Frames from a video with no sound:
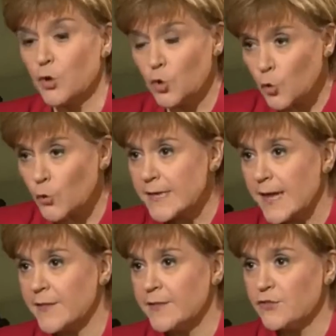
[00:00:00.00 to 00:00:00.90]
If we're going to
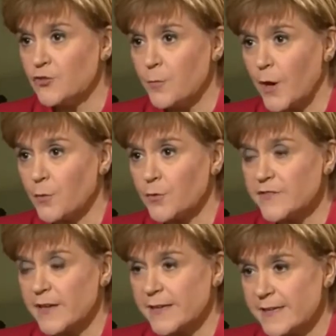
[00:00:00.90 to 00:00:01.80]
get these new
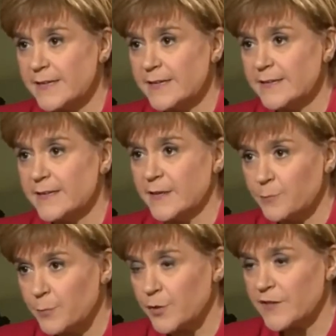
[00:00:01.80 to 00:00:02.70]
powers agreed and
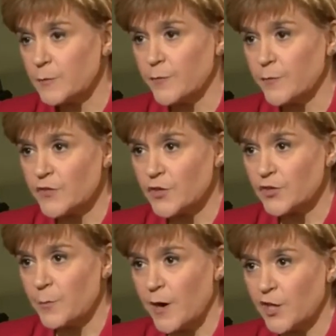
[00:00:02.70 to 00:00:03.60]
in place before the
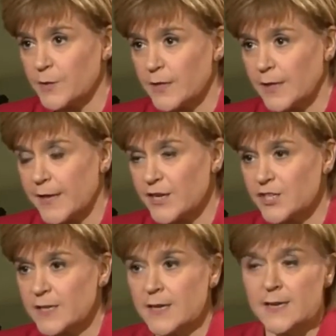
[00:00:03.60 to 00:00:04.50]
Scottish Parliament
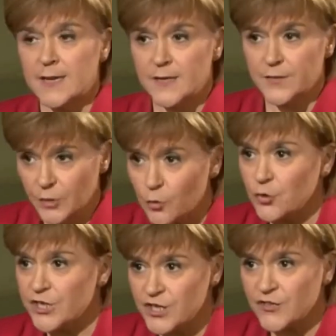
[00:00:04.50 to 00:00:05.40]
election, the
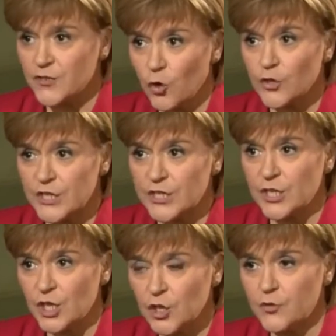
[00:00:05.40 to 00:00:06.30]
negotiations got to
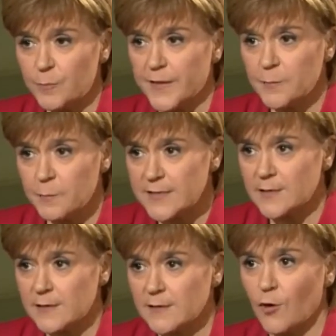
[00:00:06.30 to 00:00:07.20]
conclude by the
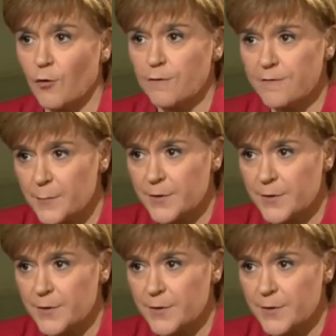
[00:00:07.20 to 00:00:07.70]
middle of